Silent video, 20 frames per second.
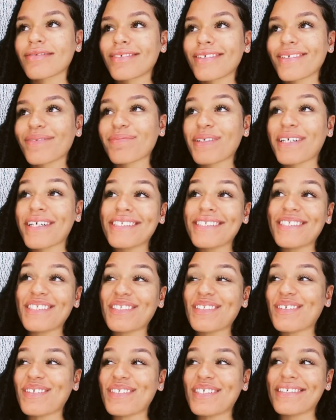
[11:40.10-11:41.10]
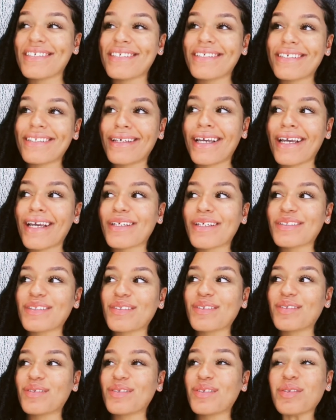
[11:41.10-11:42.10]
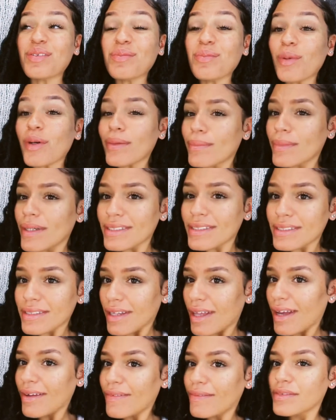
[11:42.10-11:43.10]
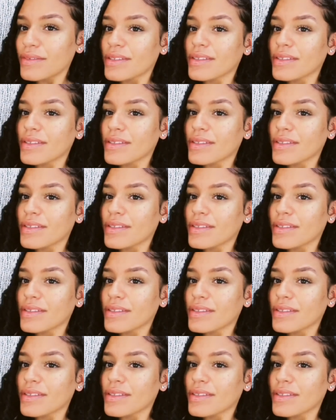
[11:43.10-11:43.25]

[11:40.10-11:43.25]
because there's only like two more months left.